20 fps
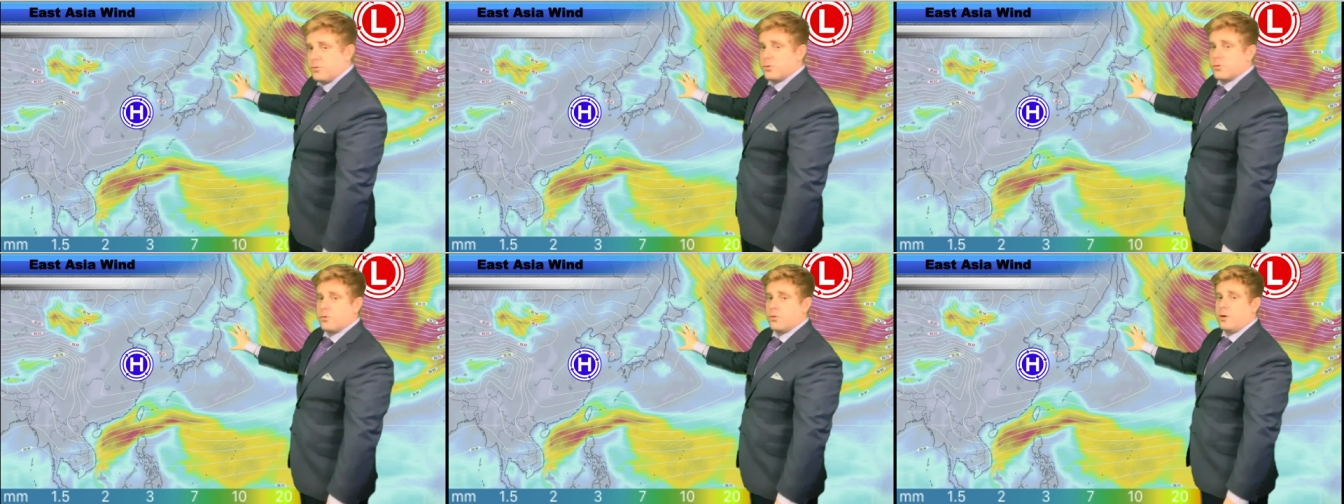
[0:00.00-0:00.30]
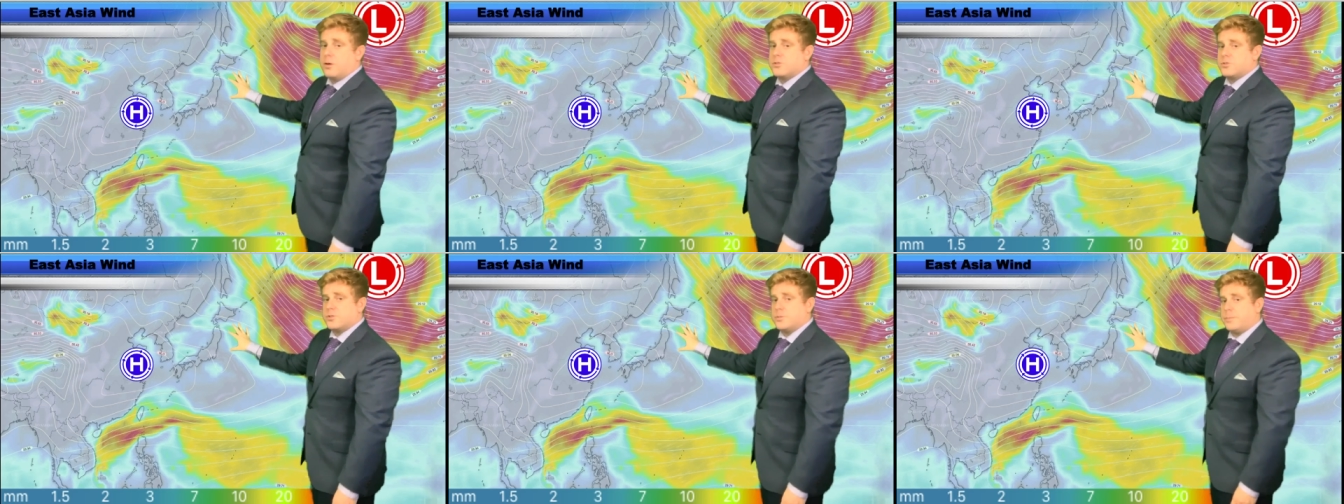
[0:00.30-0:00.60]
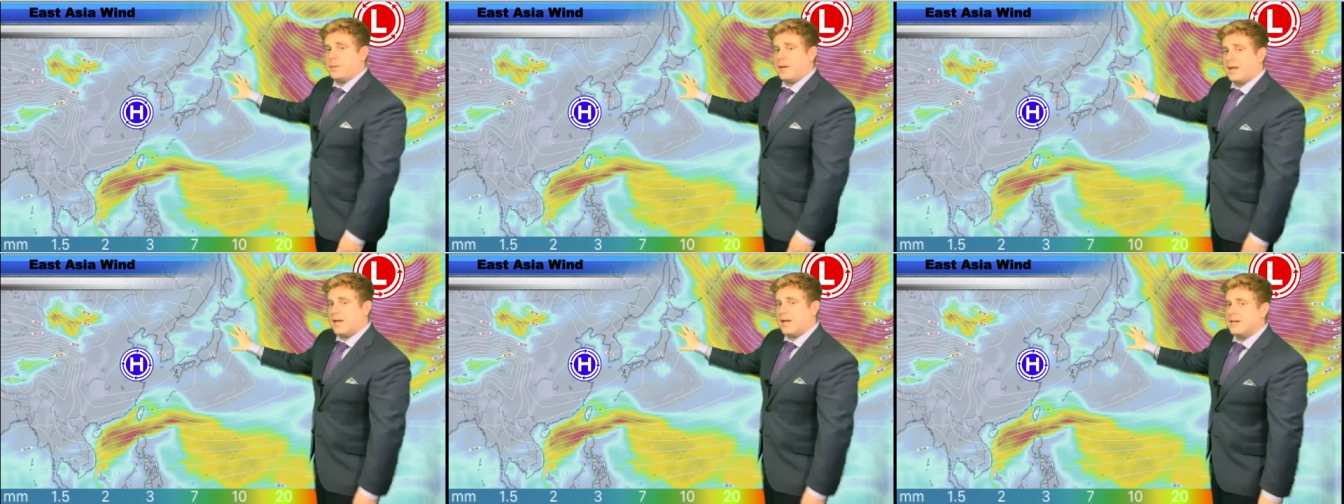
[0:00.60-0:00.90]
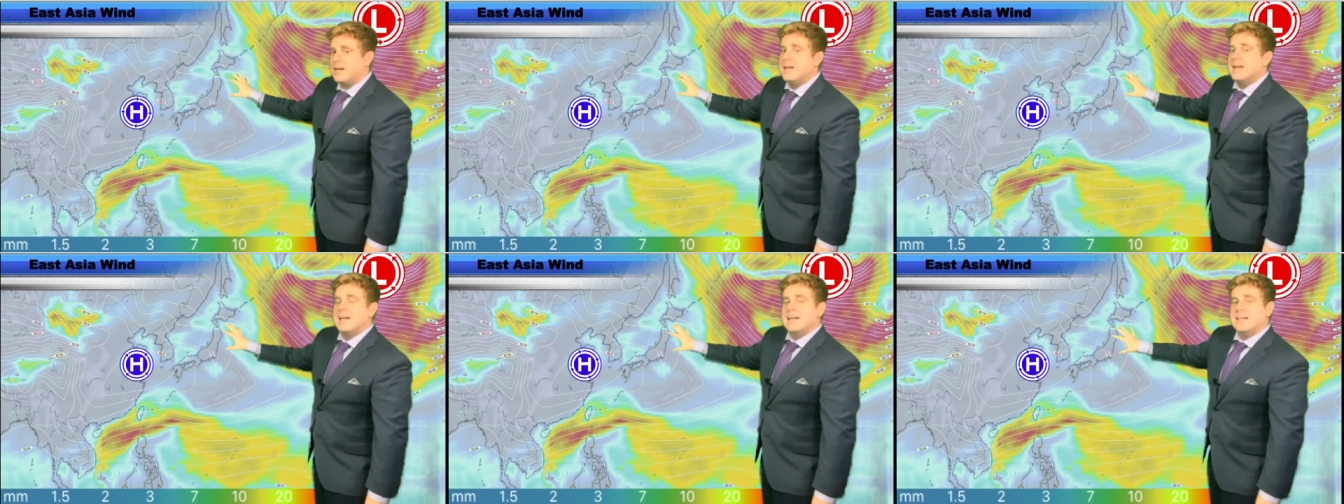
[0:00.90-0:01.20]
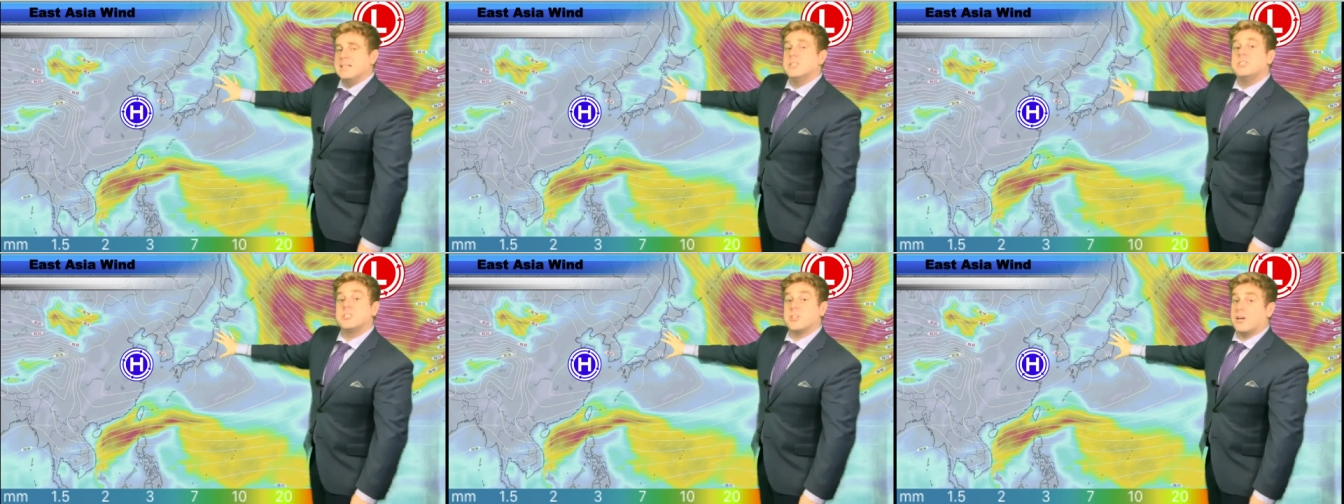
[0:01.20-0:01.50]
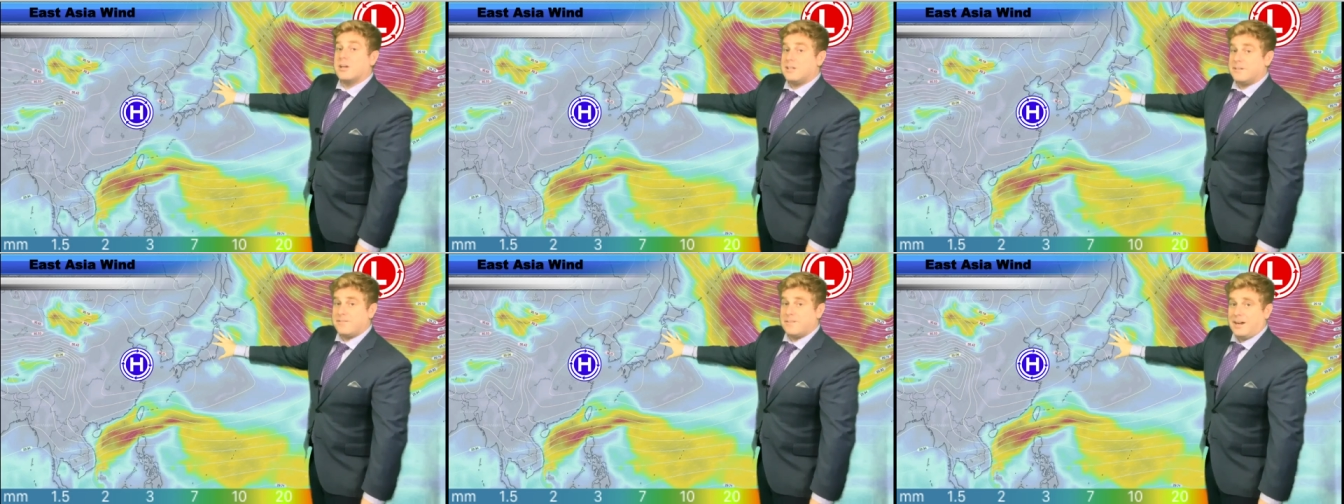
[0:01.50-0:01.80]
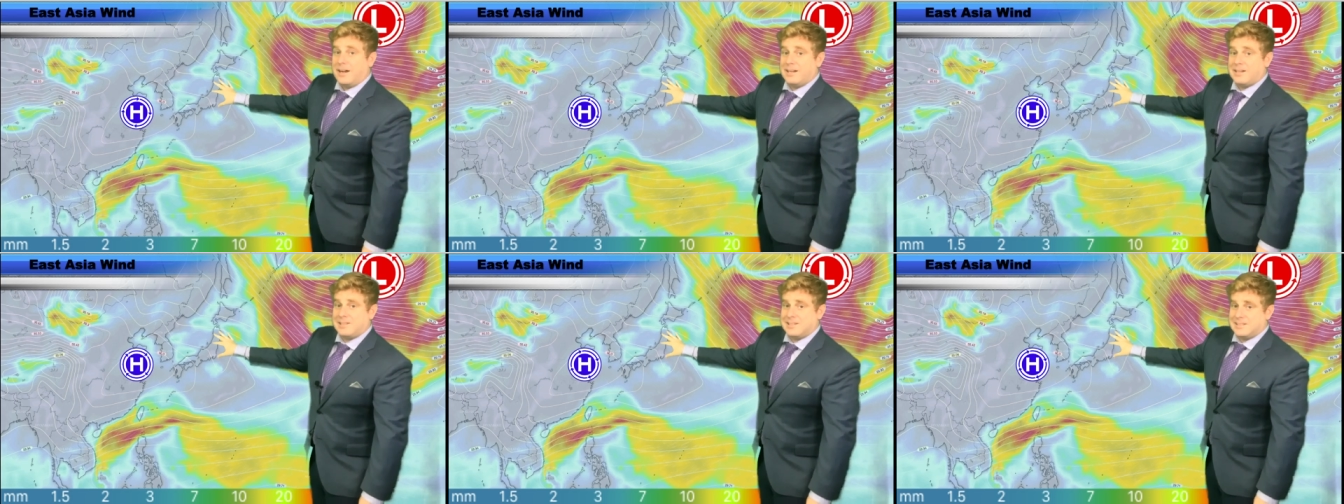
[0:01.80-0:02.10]
across Japan is starting to
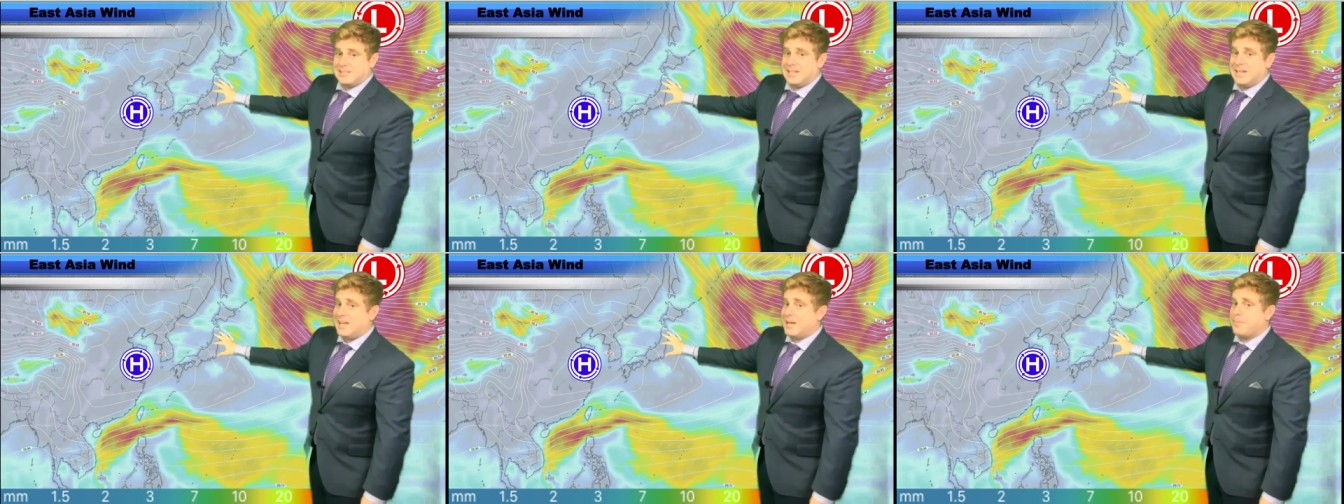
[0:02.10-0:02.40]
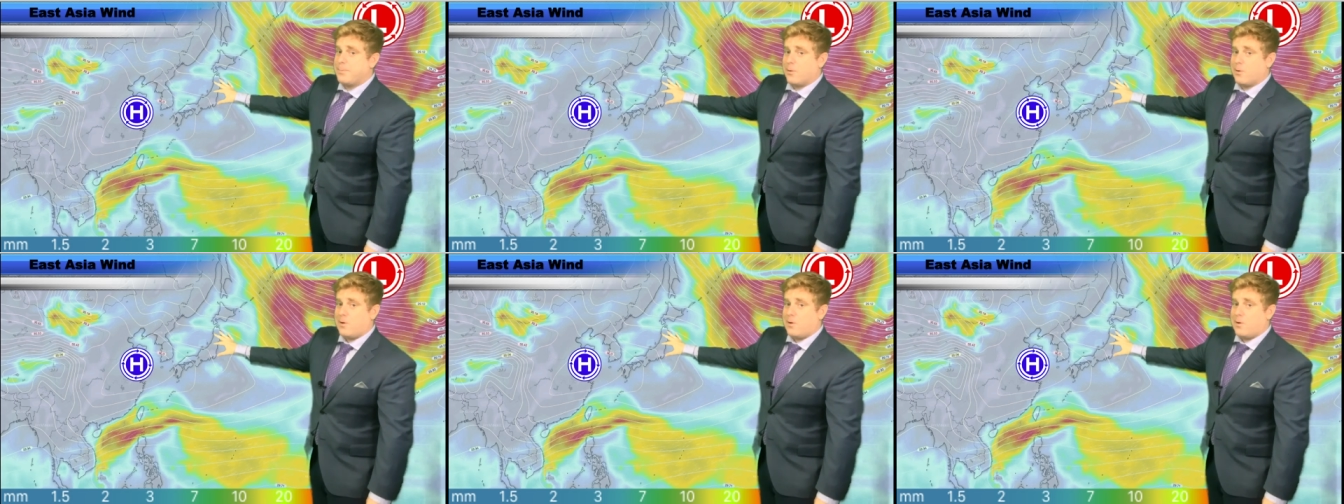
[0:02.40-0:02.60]
finally taper